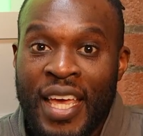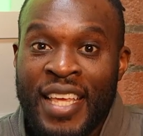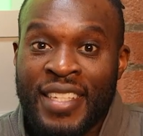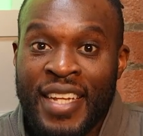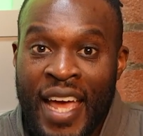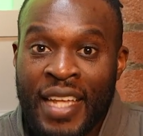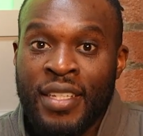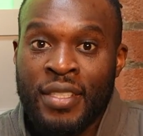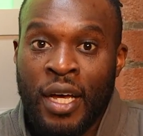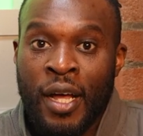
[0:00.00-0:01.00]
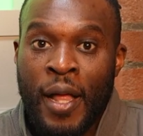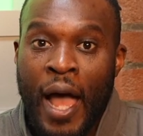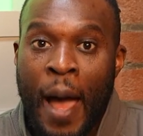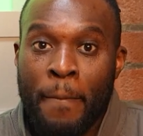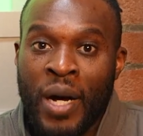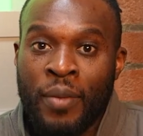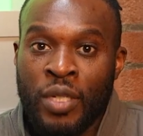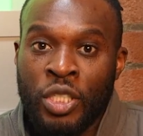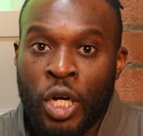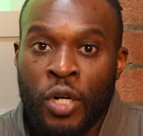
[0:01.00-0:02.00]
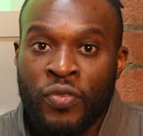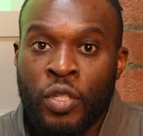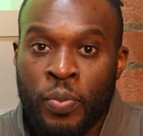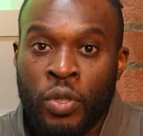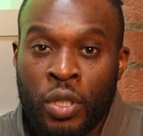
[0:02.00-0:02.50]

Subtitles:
is an editor and publisher of the book,